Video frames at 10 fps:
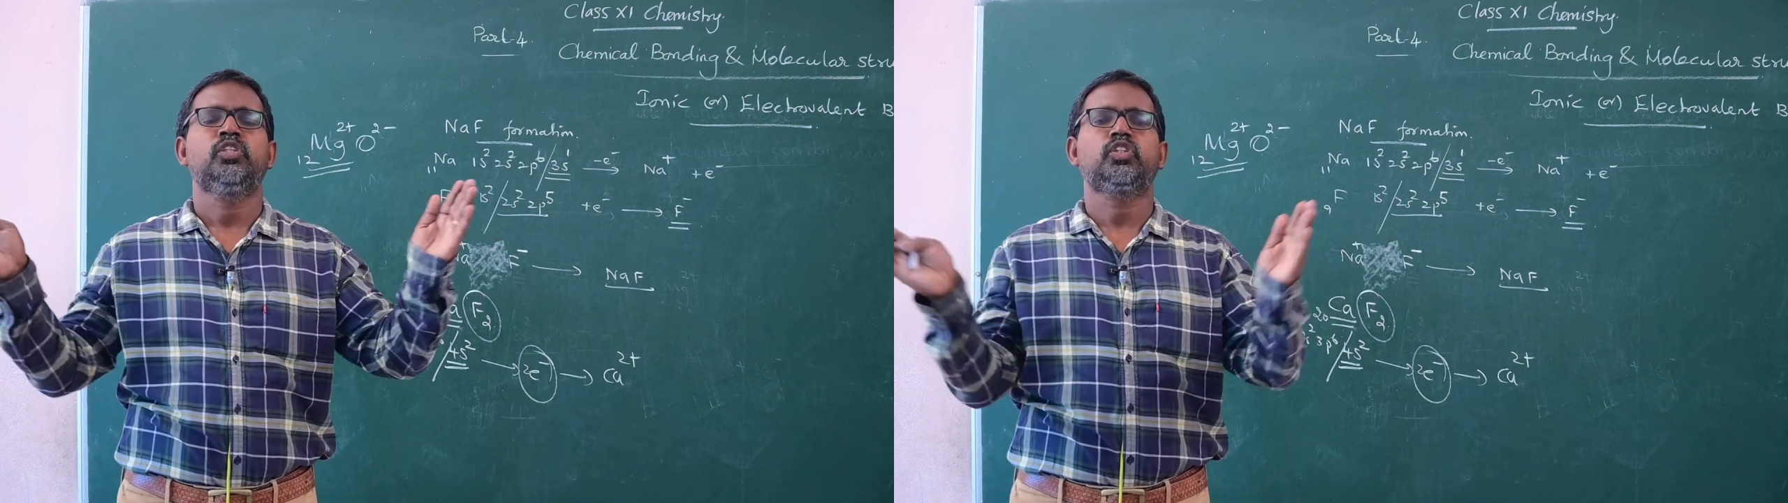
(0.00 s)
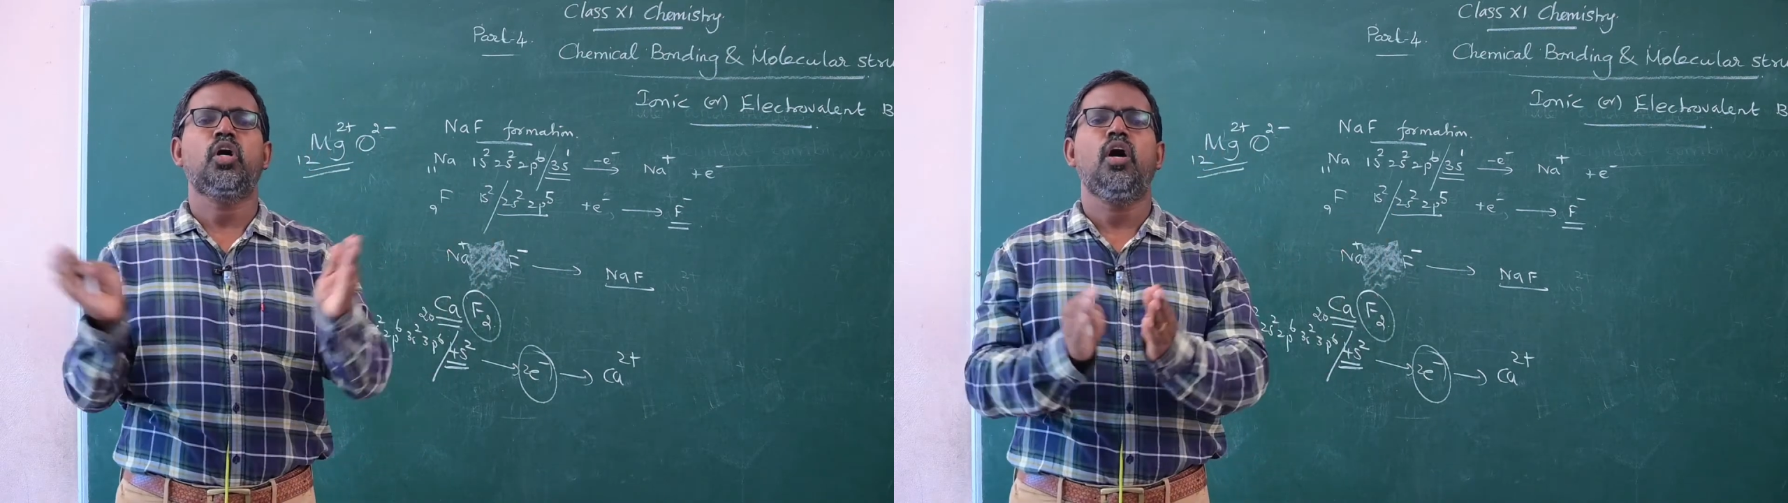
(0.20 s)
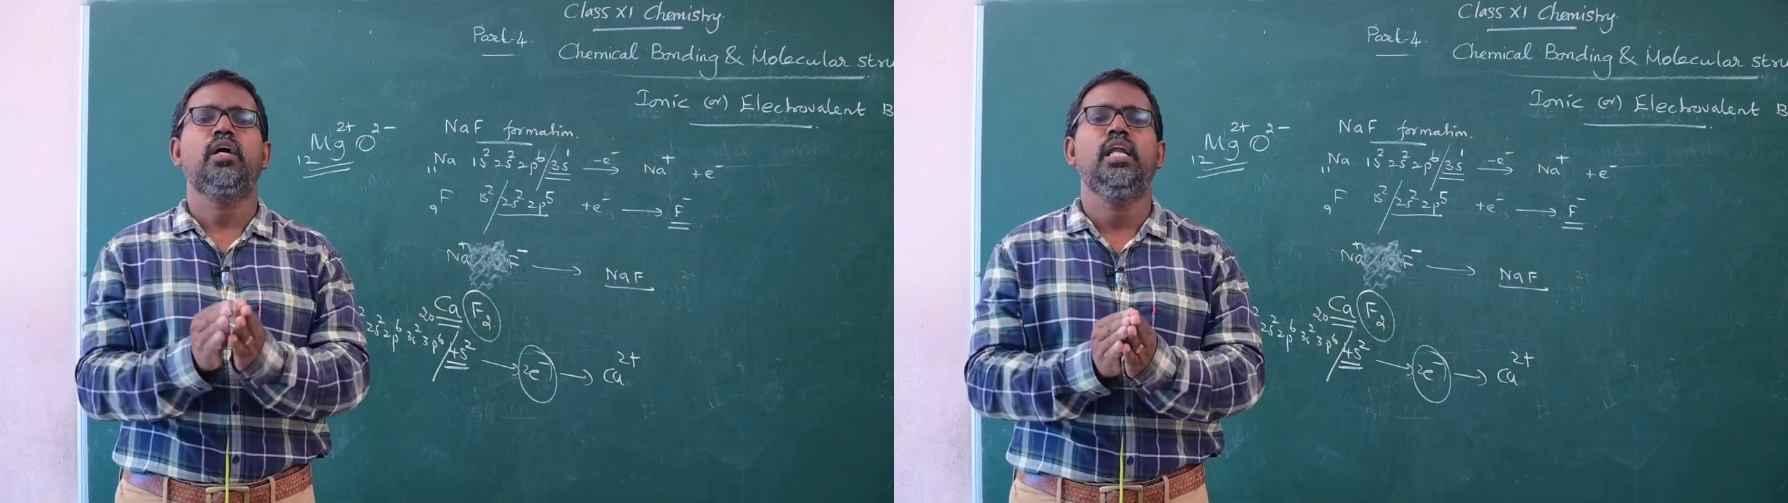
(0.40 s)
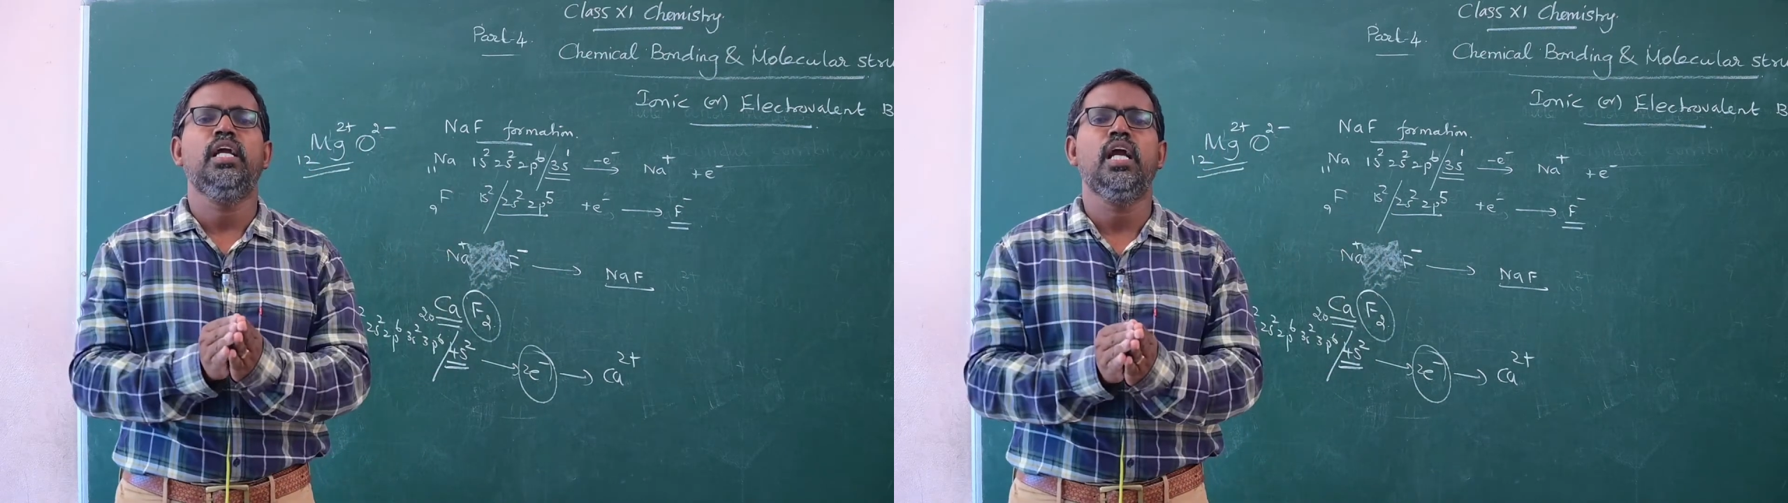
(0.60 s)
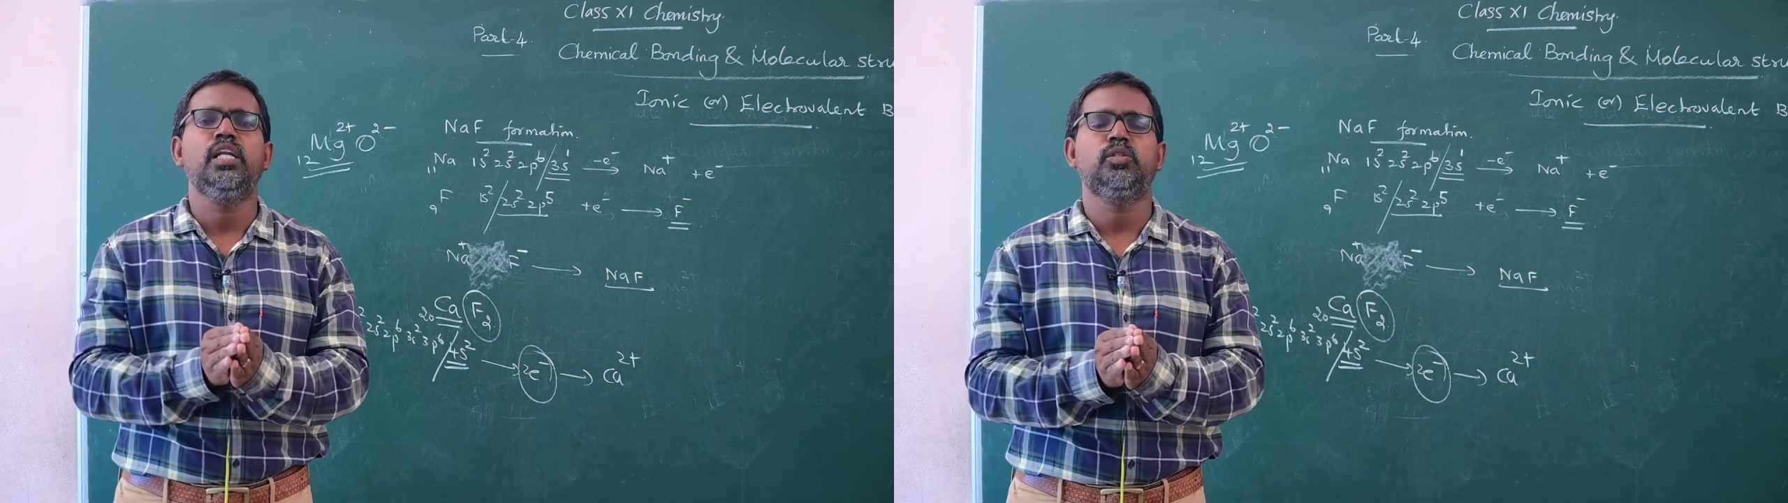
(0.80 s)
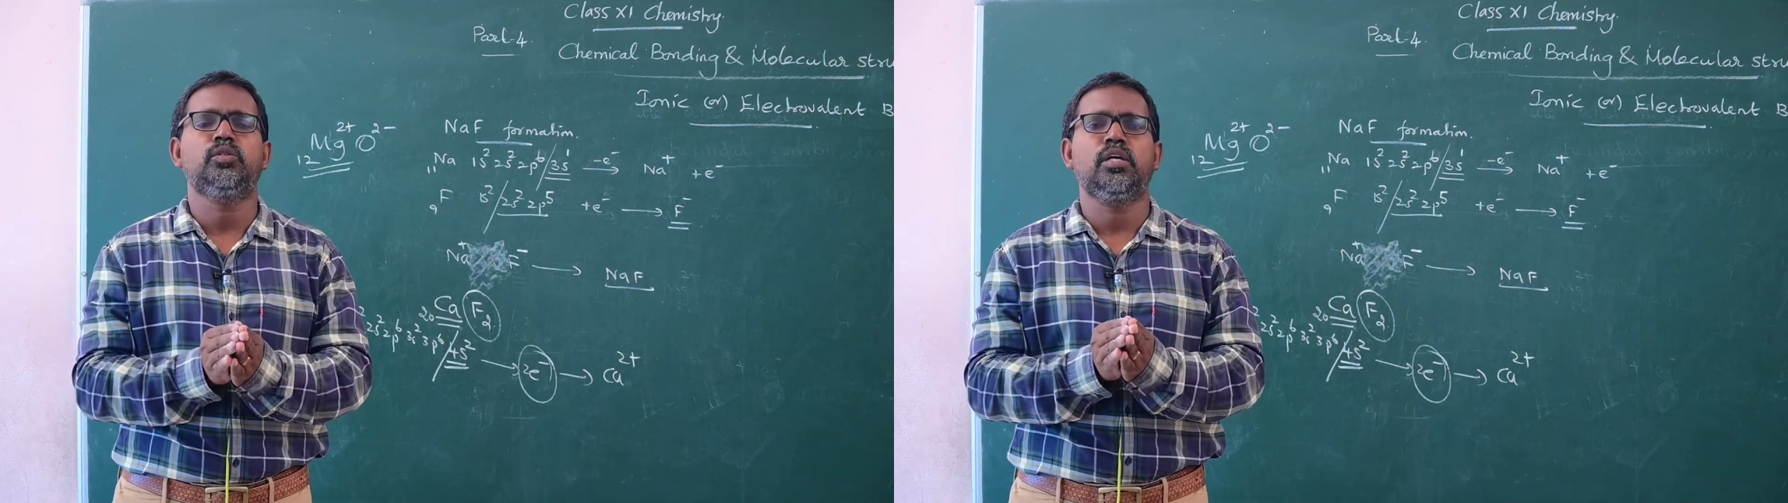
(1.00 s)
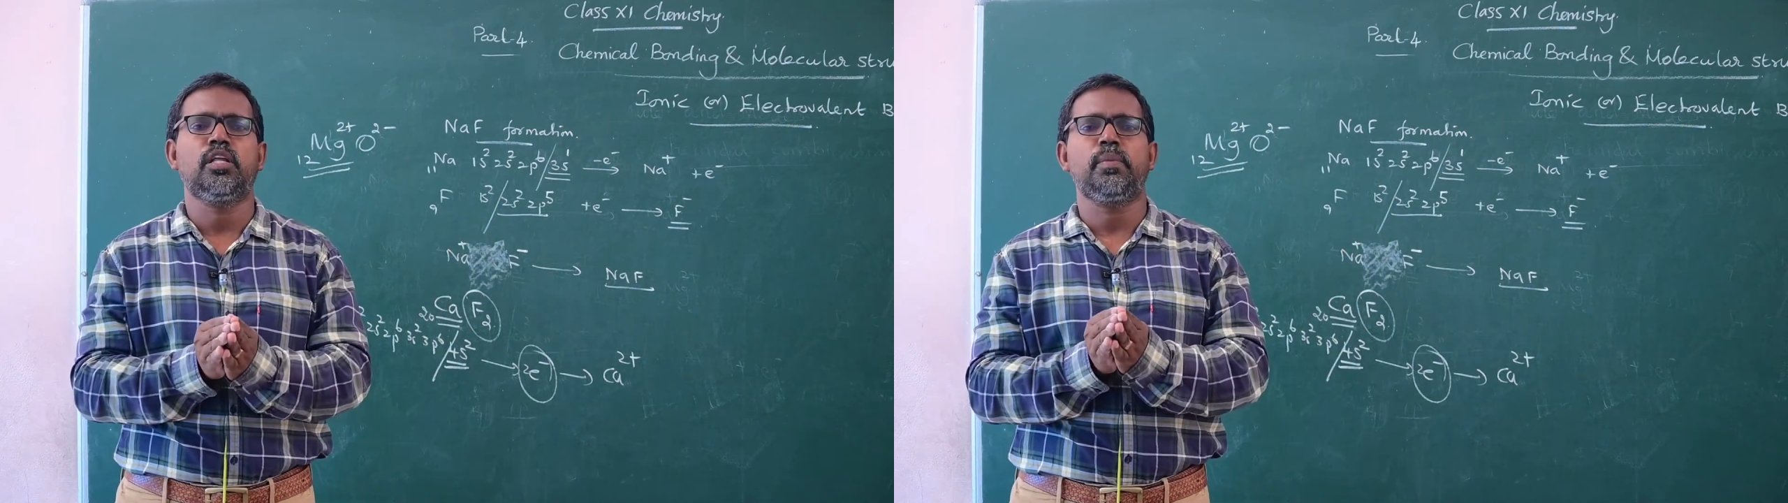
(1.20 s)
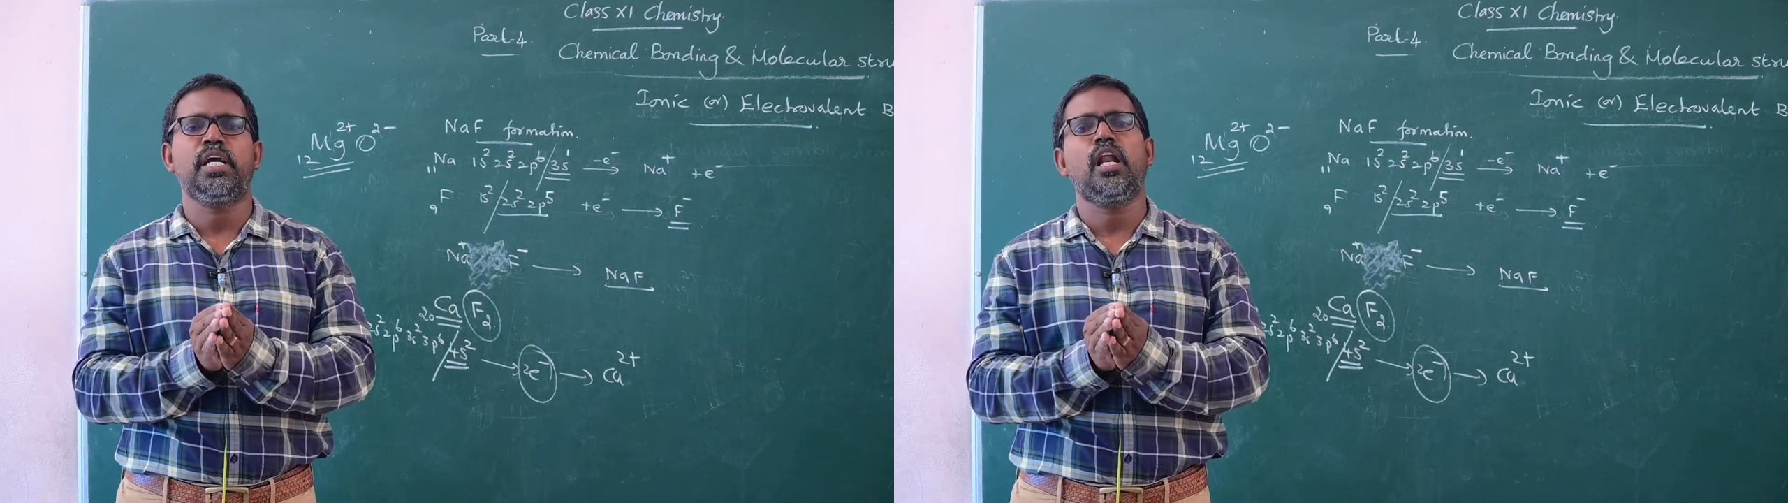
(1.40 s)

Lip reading: strongly held together by